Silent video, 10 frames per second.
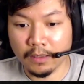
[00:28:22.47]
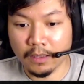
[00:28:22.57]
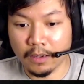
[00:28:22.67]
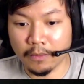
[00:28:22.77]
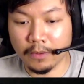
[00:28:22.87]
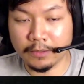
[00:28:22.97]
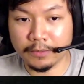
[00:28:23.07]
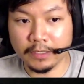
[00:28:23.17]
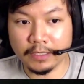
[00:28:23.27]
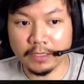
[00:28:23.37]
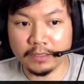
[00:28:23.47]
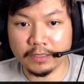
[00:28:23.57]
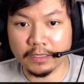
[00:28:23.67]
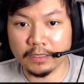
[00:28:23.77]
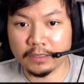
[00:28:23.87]
What it really
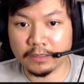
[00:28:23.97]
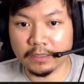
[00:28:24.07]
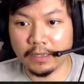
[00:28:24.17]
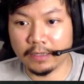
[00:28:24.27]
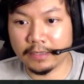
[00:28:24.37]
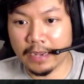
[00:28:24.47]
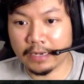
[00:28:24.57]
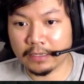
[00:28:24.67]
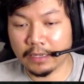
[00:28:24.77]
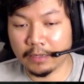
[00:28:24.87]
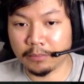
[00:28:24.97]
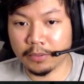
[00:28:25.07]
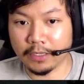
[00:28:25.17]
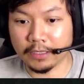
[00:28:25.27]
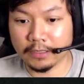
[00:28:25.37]
is attacked in
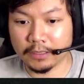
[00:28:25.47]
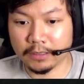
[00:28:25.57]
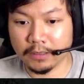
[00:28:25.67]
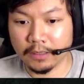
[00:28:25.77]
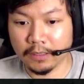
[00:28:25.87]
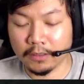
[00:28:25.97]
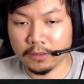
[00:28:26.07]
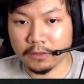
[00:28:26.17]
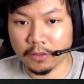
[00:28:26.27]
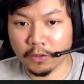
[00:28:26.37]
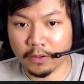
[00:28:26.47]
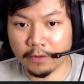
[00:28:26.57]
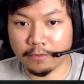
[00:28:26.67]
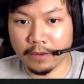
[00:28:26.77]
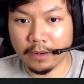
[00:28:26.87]
place. So
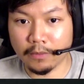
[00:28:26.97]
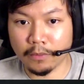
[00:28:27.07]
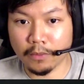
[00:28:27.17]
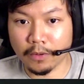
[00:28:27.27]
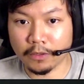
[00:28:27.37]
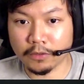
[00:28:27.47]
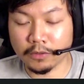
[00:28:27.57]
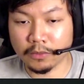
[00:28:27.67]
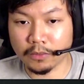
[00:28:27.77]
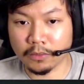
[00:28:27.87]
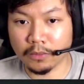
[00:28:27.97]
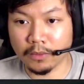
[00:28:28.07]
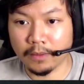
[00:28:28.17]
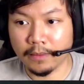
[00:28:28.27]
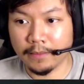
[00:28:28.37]
if I were to
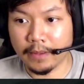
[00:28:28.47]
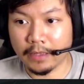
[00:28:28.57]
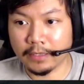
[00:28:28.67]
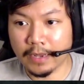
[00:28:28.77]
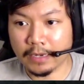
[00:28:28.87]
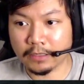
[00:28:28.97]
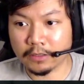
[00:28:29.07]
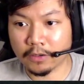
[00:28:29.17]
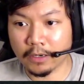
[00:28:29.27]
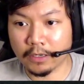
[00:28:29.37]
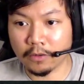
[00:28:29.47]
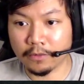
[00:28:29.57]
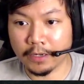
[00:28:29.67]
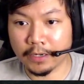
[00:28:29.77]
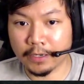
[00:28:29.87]
attack this target
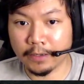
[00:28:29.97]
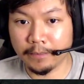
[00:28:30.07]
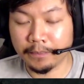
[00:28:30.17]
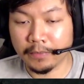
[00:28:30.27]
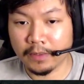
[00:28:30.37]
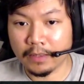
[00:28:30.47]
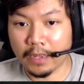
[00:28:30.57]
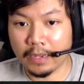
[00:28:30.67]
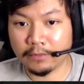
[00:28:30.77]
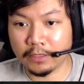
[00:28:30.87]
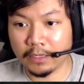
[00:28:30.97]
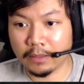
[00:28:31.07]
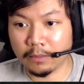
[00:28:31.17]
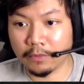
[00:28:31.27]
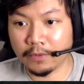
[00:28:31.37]
over here, I have to
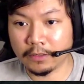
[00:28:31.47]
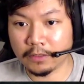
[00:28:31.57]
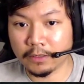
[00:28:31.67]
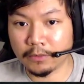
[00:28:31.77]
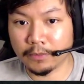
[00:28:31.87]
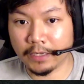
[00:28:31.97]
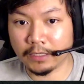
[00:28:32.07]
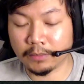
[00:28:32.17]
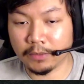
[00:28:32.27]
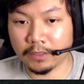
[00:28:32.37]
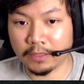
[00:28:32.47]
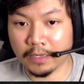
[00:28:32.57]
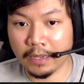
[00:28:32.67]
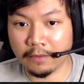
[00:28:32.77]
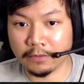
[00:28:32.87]
get within a certain range because
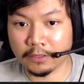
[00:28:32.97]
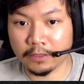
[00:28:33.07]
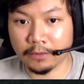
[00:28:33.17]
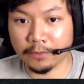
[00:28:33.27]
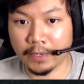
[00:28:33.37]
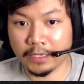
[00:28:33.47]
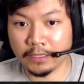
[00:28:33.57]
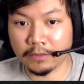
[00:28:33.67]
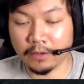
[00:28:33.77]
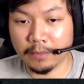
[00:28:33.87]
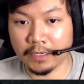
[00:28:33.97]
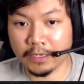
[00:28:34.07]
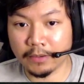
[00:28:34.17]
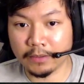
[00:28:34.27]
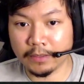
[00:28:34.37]
I have a certain radius around my
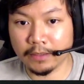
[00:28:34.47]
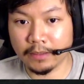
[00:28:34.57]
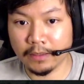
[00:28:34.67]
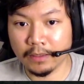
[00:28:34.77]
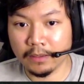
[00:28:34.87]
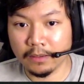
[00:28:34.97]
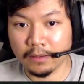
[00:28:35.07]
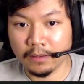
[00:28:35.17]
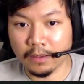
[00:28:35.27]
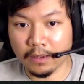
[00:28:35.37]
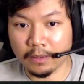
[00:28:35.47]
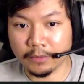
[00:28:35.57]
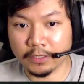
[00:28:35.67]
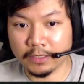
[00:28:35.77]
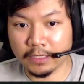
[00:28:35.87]
character. You
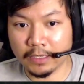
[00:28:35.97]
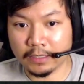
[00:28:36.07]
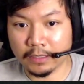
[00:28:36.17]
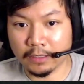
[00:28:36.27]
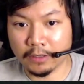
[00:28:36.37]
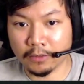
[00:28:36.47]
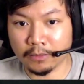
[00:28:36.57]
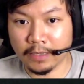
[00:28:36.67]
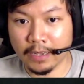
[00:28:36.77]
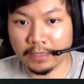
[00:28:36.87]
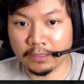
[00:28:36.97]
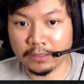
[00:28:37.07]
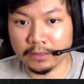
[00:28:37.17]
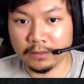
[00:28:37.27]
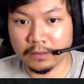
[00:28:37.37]
can see like the little dots